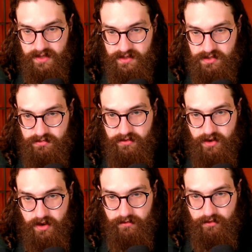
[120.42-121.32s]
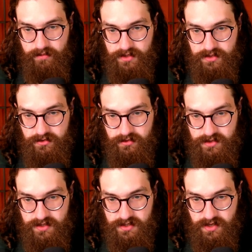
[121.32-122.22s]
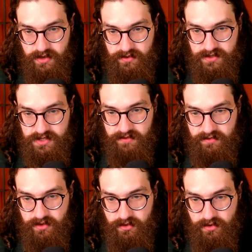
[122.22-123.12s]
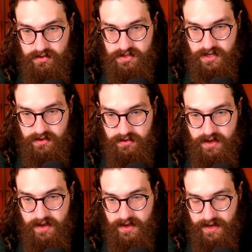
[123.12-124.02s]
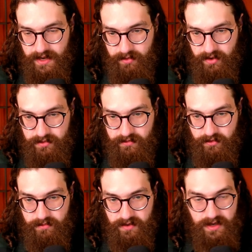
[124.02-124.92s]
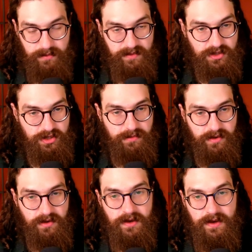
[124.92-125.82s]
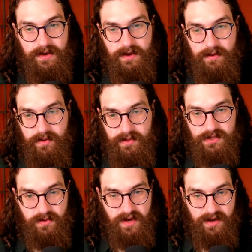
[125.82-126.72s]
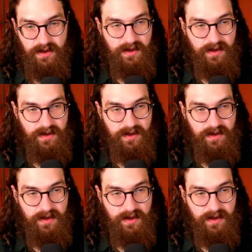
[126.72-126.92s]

this is refurbished too. So this is one hundred seventy euros here. I bought them for a little bit cheaper, but this way I can